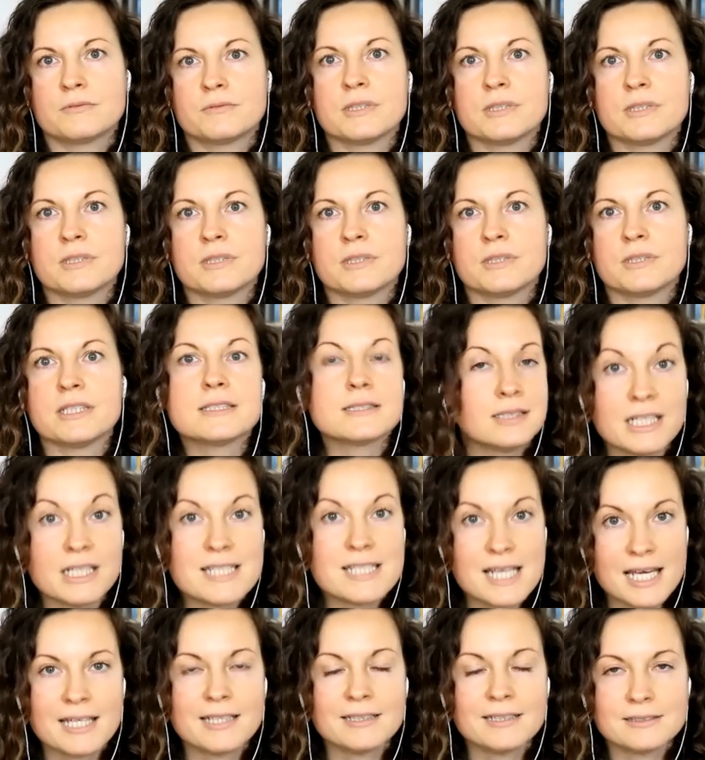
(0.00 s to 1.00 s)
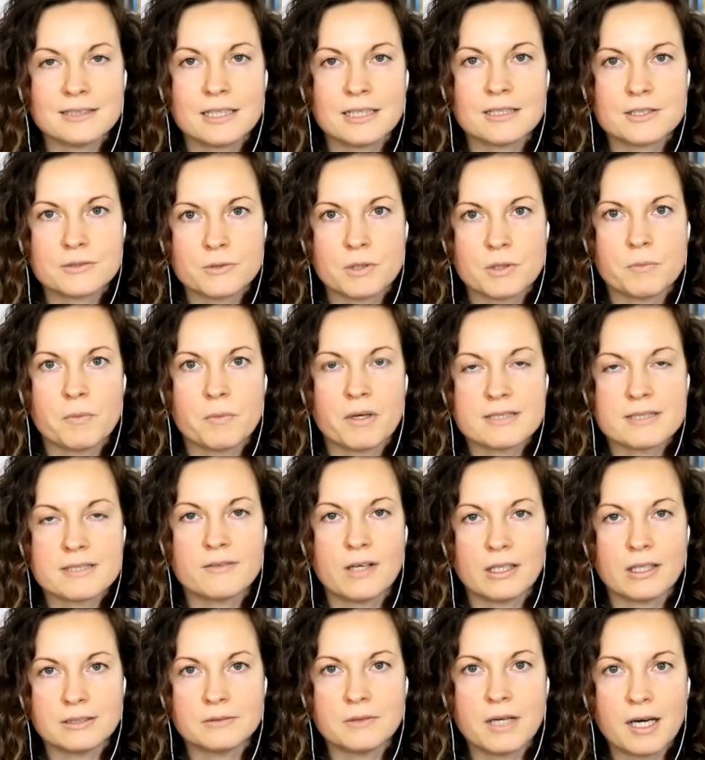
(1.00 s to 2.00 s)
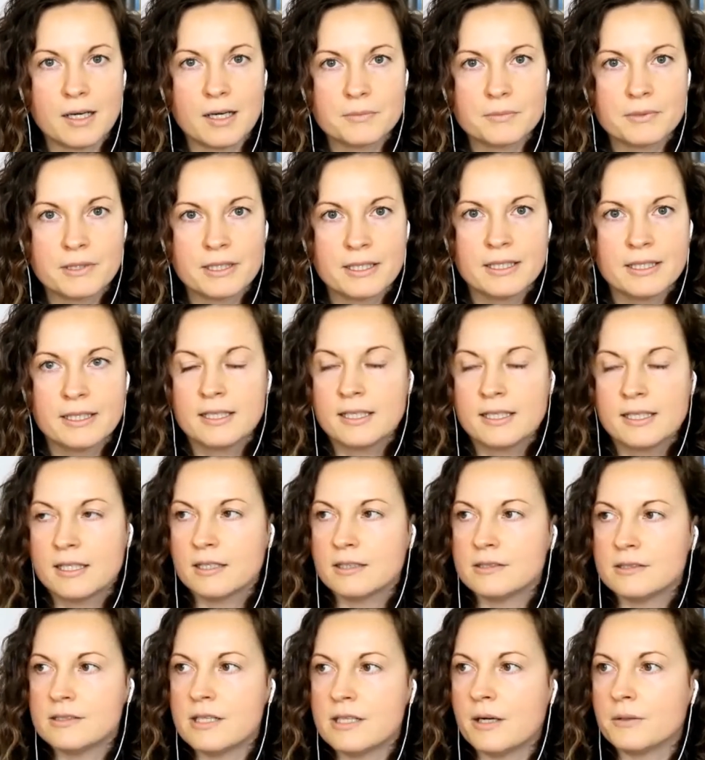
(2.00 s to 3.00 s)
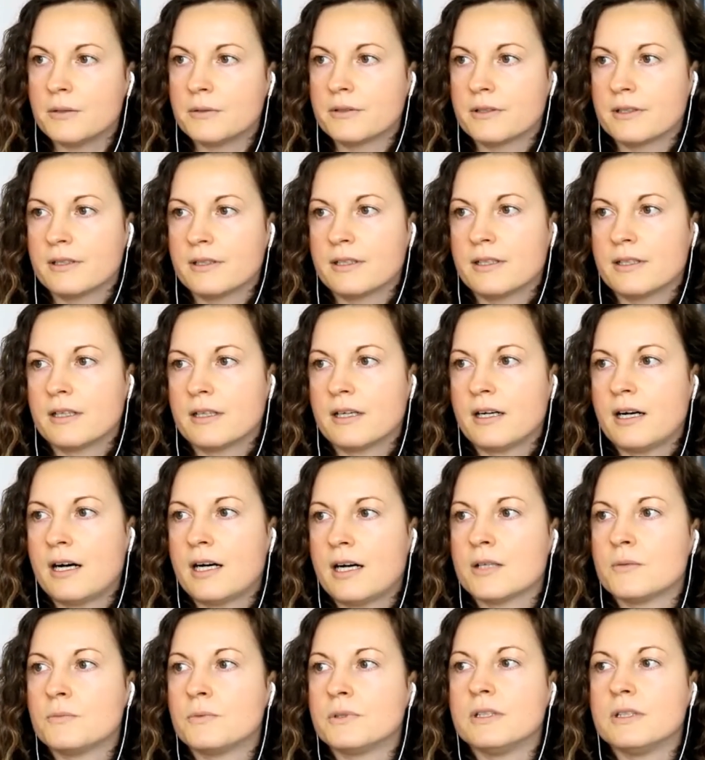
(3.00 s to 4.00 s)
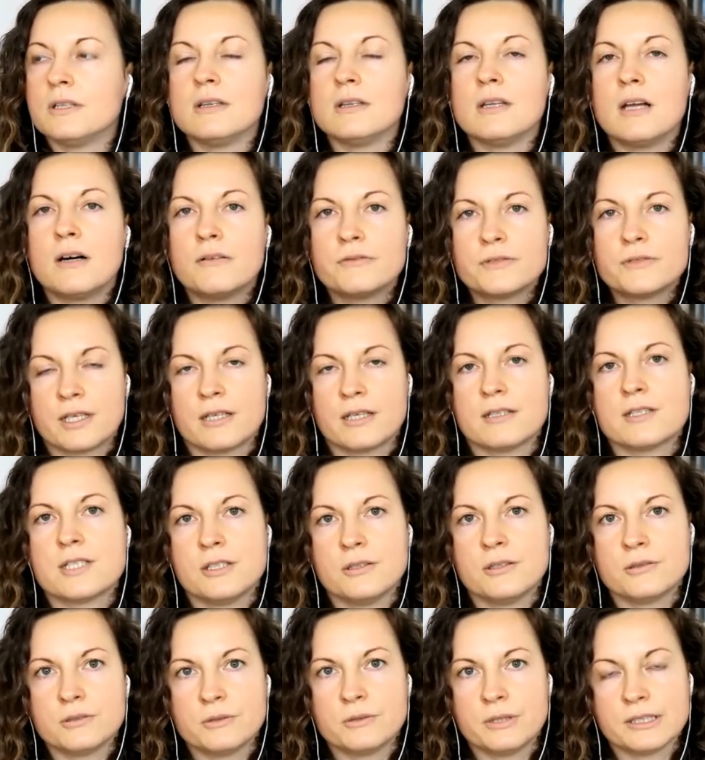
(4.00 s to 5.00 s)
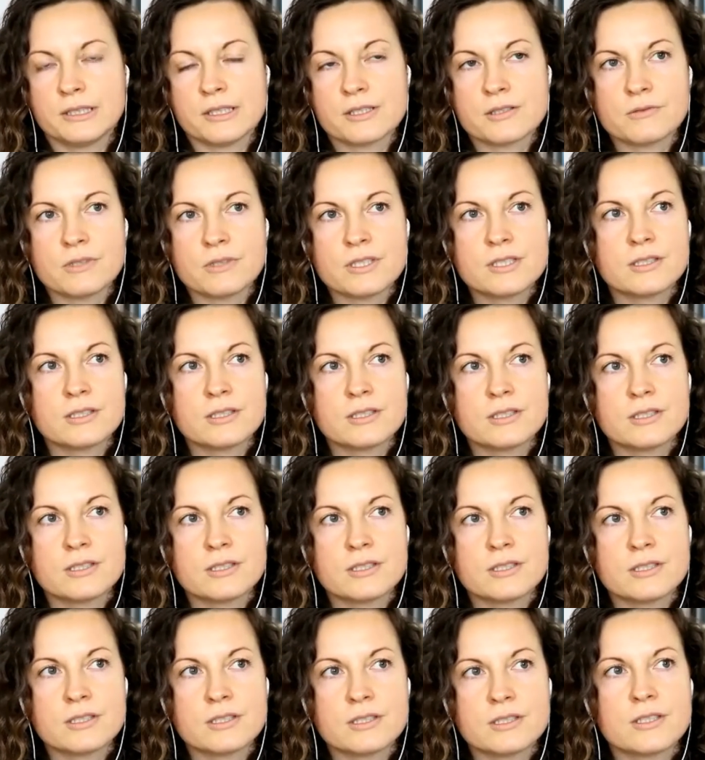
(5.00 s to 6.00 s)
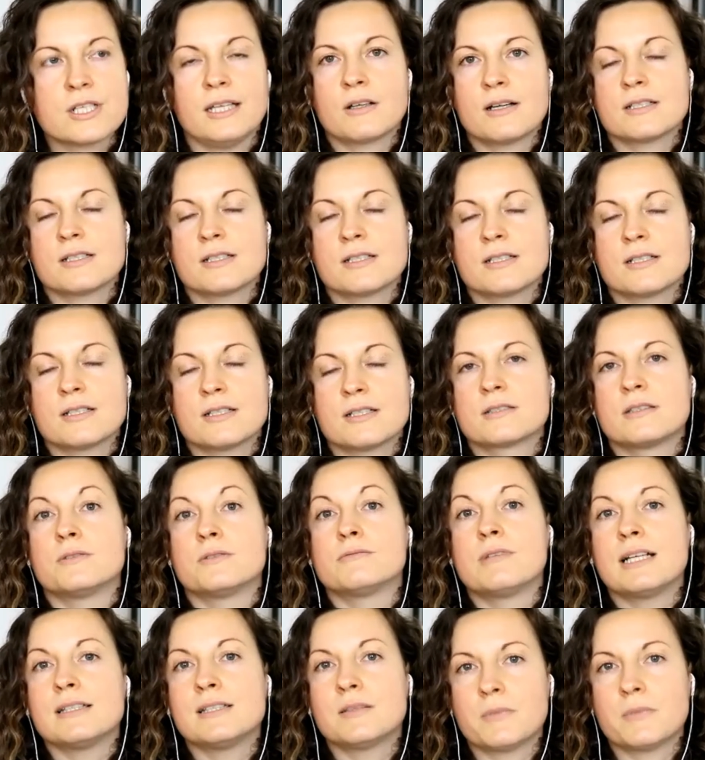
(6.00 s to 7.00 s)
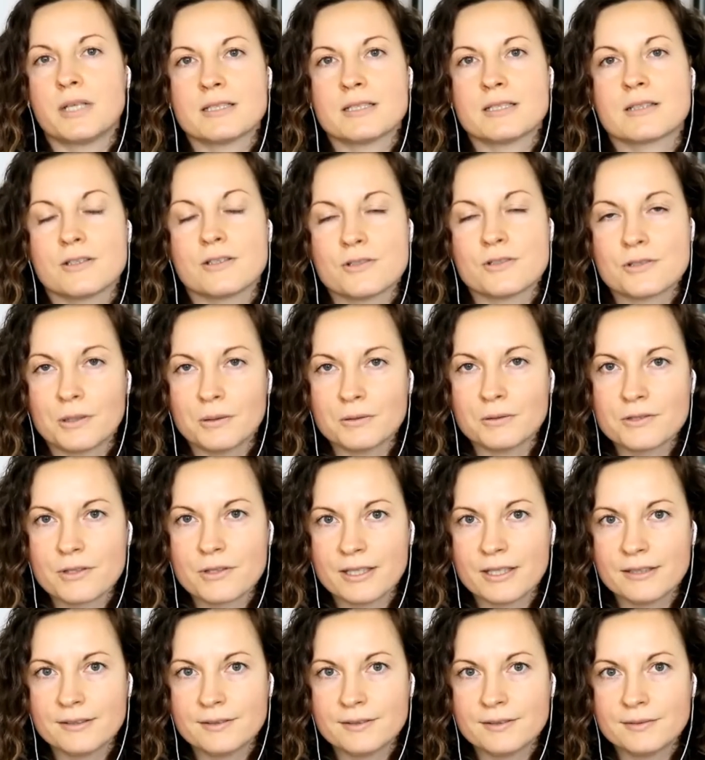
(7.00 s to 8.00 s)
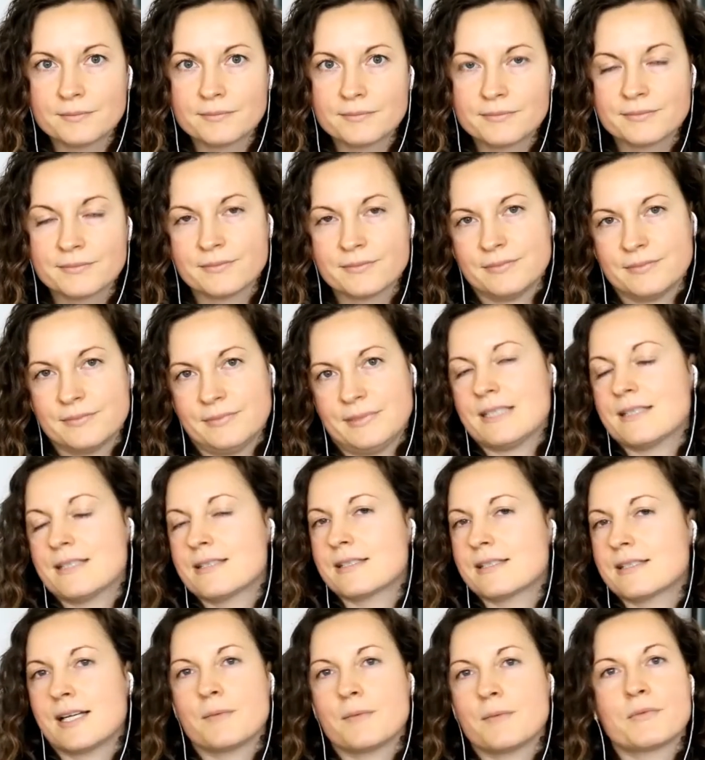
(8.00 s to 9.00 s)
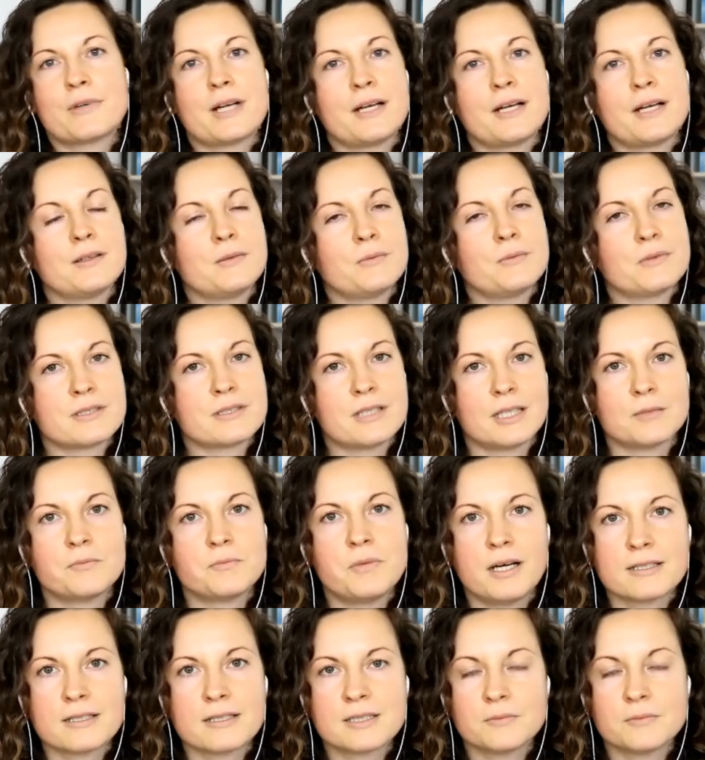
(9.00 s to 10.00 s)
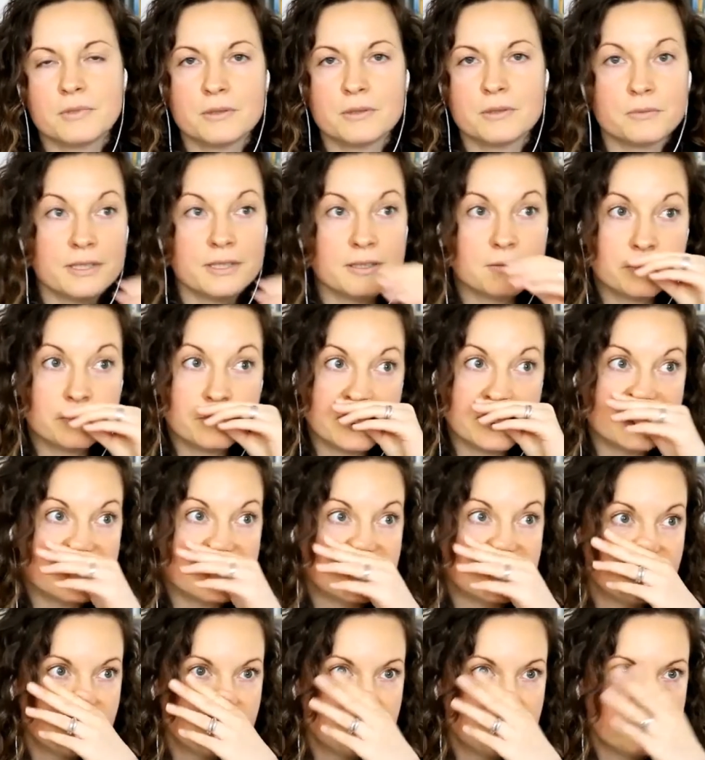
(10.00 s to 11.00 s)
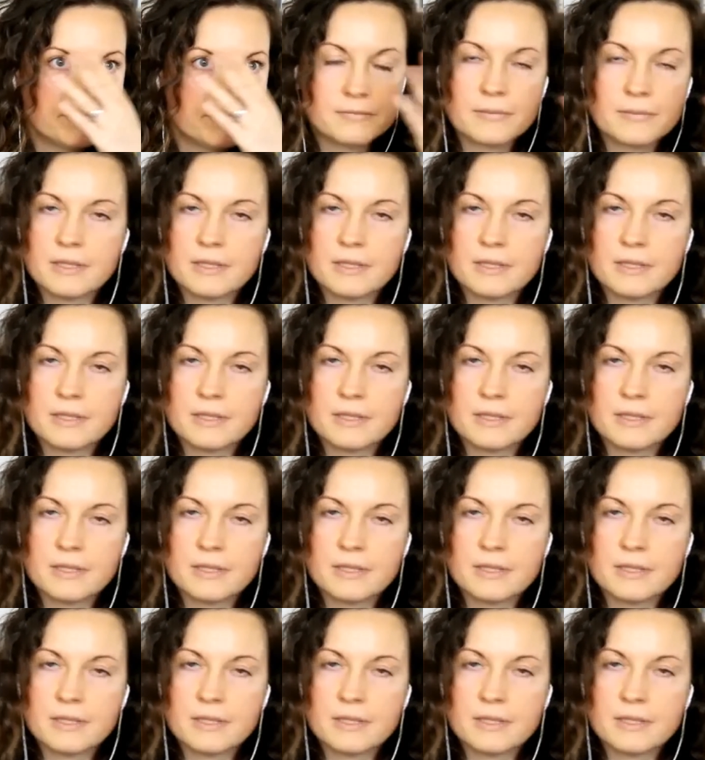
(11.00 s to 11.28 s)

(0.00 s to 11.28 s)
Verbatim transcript: uh, re retained at three months follow up. Now, I would love to continue doing this research in the context of a randomized control trial. This time around, it was not possible with with